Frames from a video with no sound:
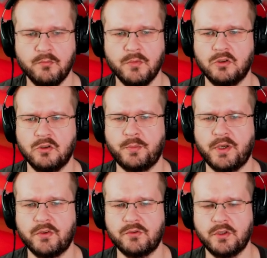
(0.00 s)
Got past
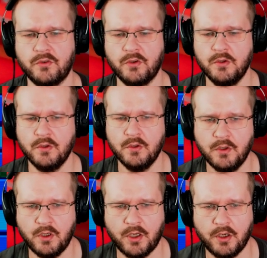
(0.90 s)
the trees.
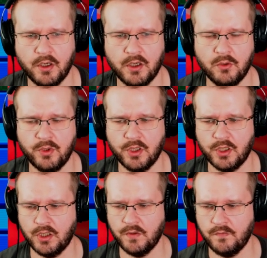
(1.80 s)
And now we
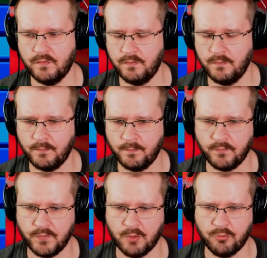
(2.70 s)
have
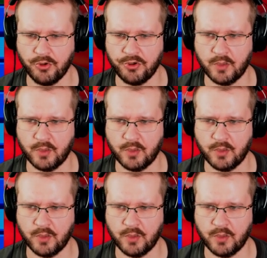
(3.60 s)
a birdie